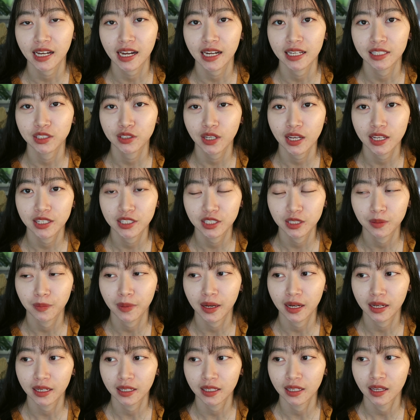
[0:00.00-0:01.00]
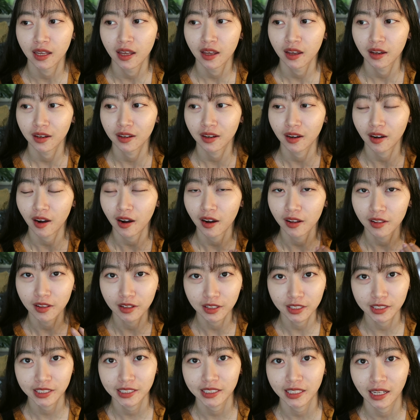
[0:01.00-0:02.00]
I changed my
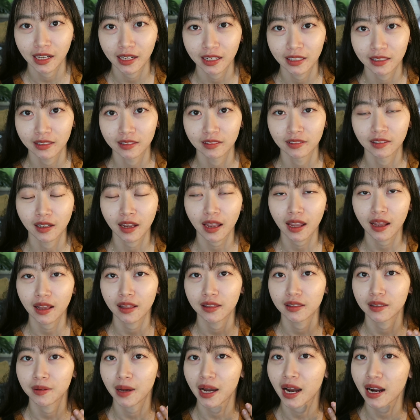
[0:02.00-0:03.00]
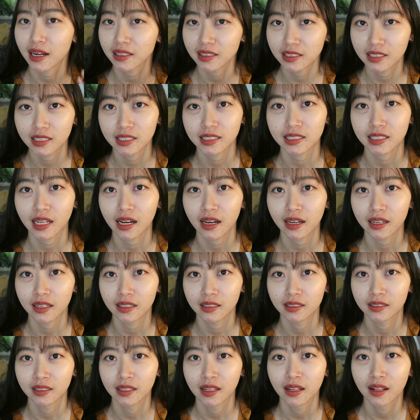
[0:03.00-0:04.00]
color style and art
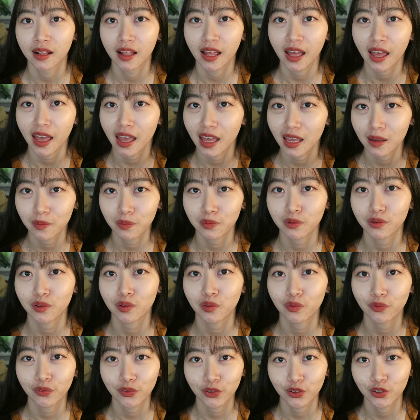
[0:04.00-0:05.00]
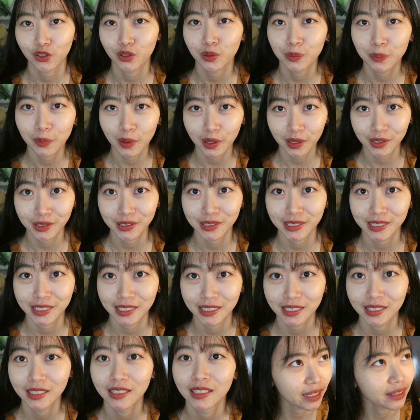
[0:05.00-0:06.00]
style every few months.
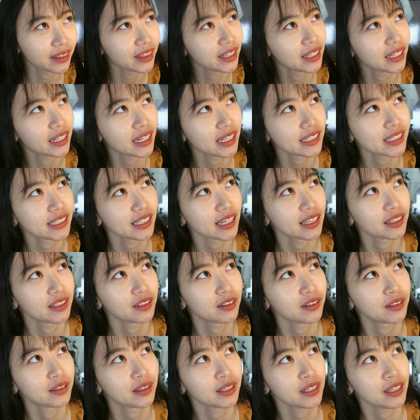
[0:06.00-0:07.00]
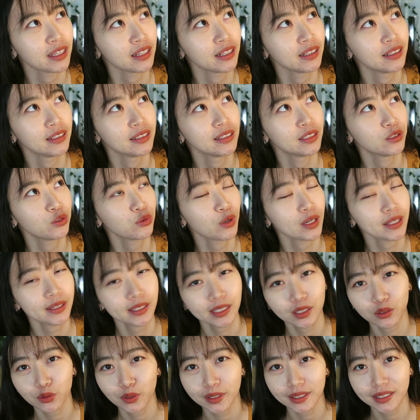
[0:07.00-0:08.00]
I think I said until
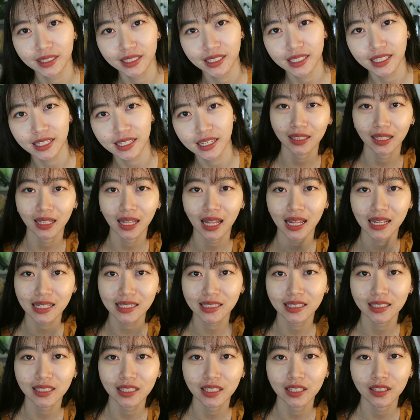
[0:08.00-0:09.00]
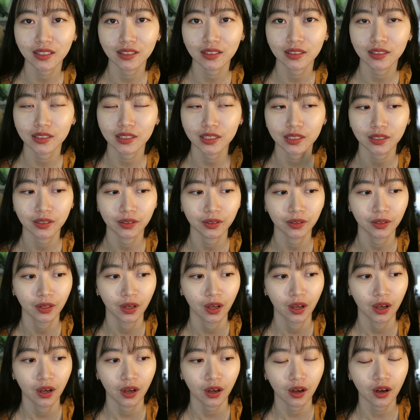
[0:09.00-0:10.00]
2020. The last year, so
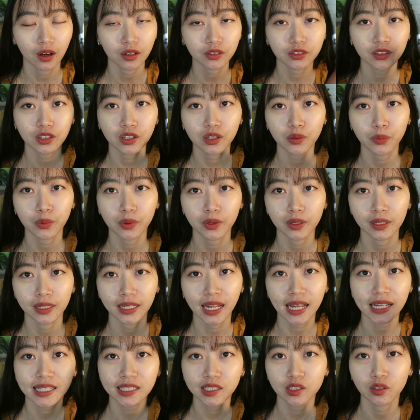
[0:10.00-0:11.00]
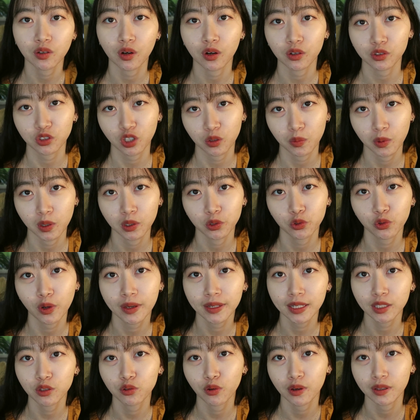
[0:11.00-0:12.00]
last October
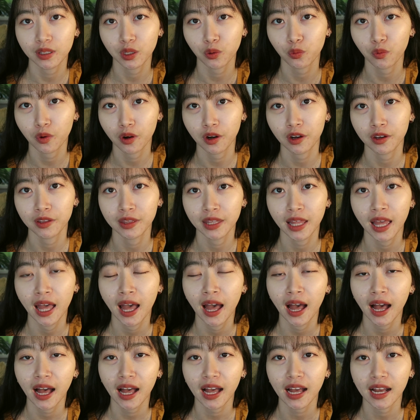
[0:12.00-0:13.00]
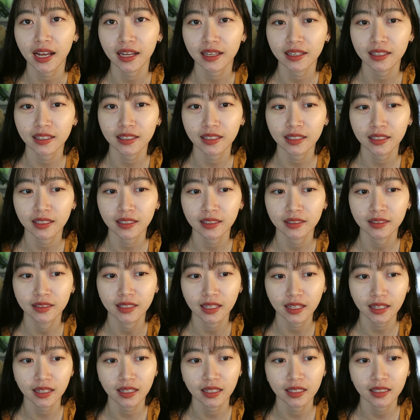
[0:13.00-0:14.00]
2021, I
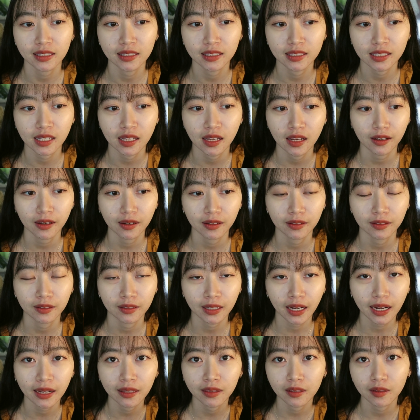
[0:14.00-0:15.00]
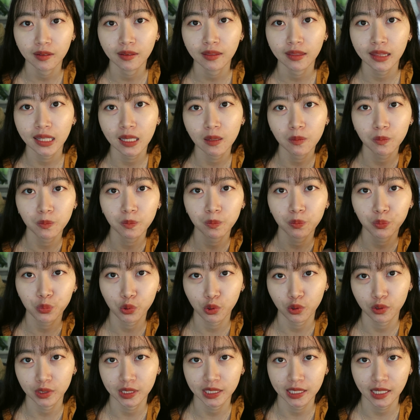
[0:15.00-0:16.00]
did a kind of theme
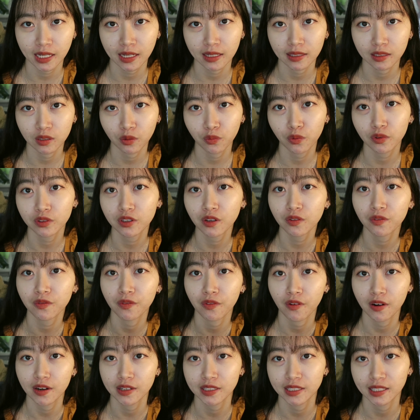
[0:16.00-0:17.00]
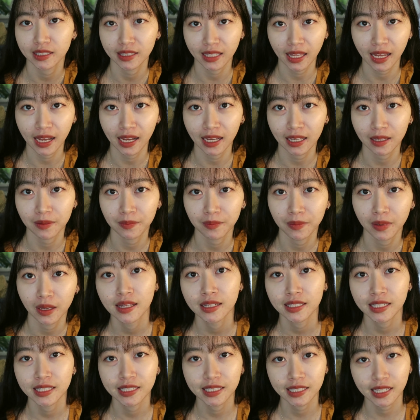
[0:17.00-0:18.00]
project for the first time
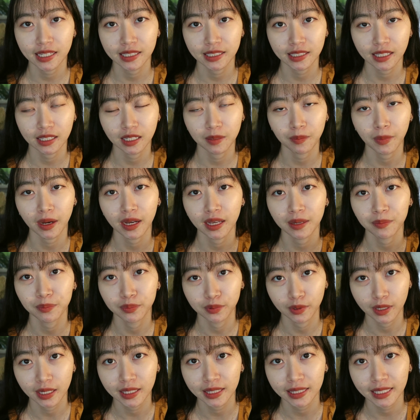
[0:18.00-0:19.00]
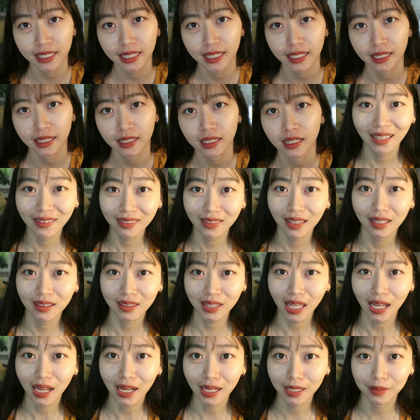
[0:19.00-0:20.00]
since I started my branding. At the
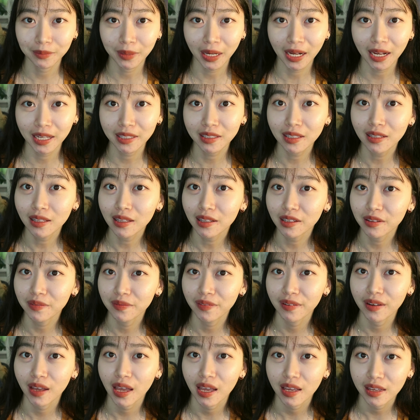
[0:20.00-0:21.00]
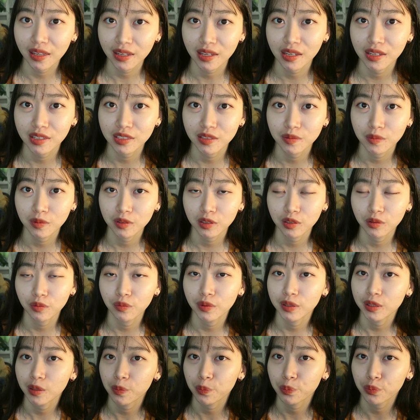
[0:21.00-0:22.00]
time, I had a lot of engagement
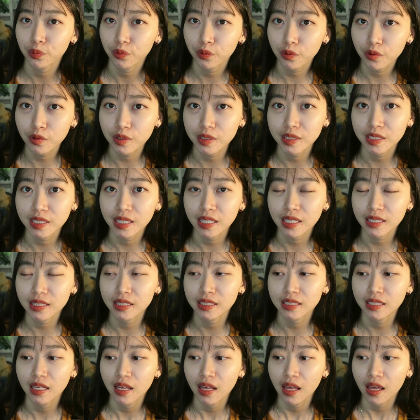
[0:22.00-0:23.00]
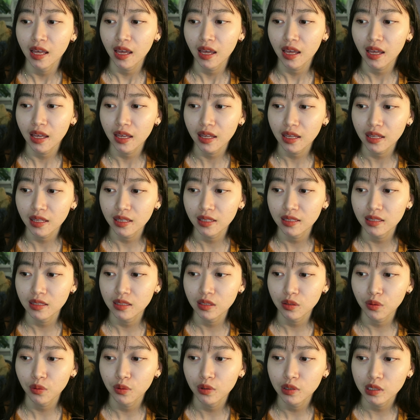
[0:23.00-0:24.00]
with the project,
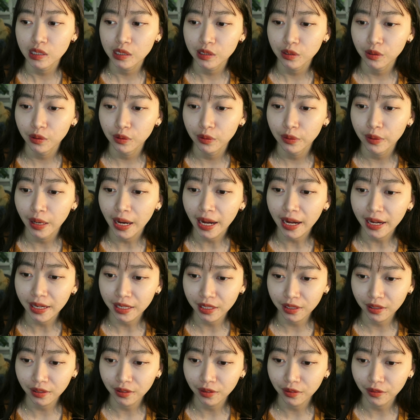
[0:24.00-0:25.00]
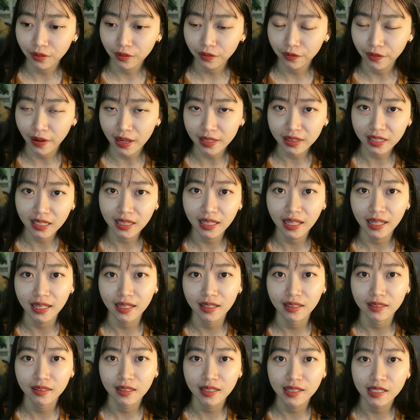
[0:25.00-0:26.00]
and also I felt
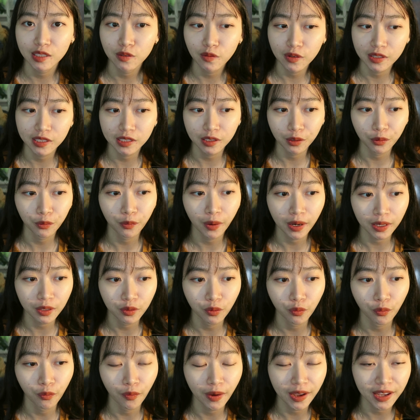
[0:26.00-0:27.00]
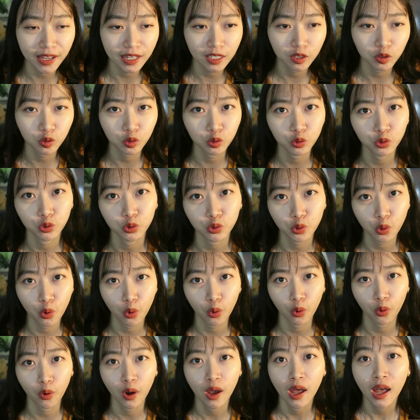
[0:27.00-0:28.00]
like this was the right way to
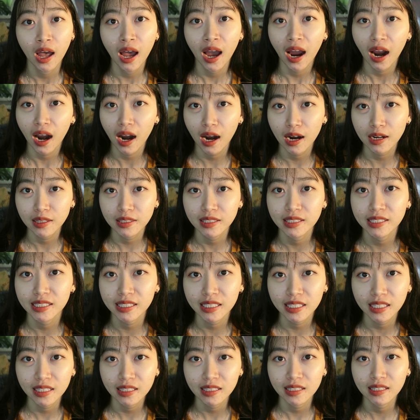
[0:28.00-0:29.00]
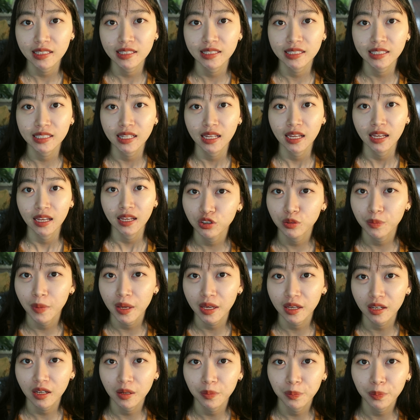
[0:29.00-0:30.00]
grow art skills, to
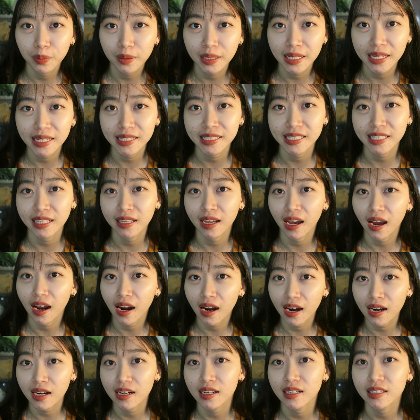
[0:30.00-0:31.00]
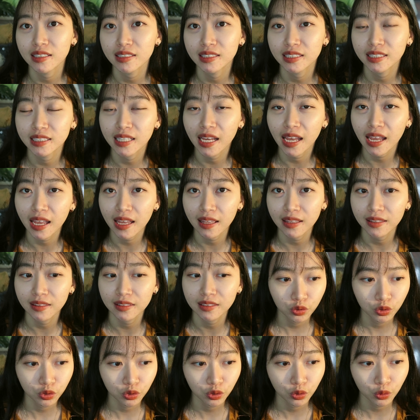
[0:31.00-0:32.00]
make a pleasing art, and
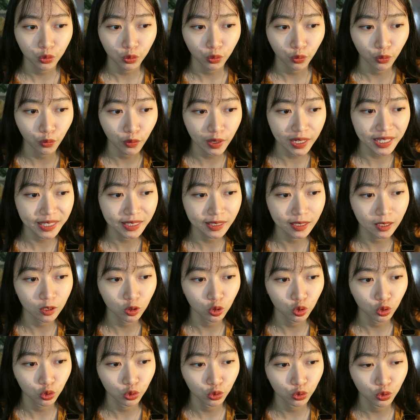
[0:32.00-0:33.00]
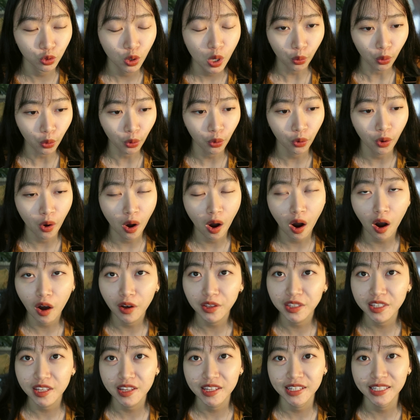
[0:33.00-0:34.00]
to reach to more
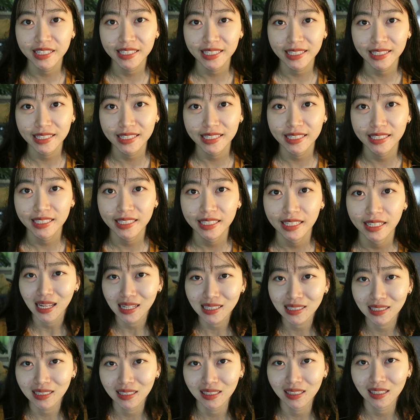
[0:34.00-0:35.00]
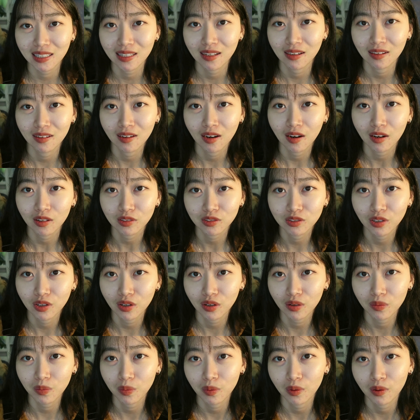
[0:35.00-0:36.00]
audiences. Last year,
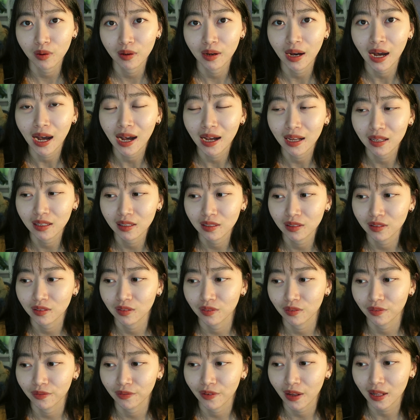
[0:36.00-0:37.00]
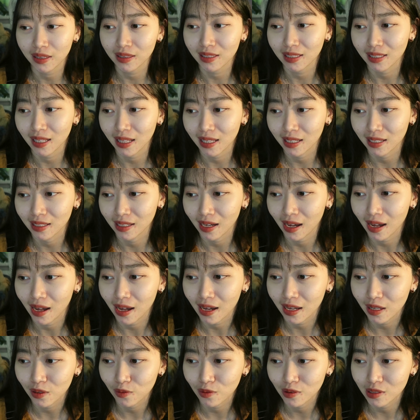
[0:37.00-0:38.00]
October, I felt like
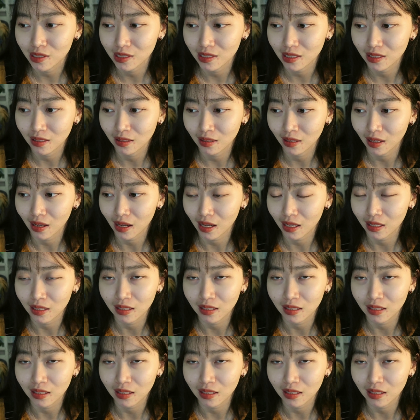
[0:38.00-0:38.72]
I was in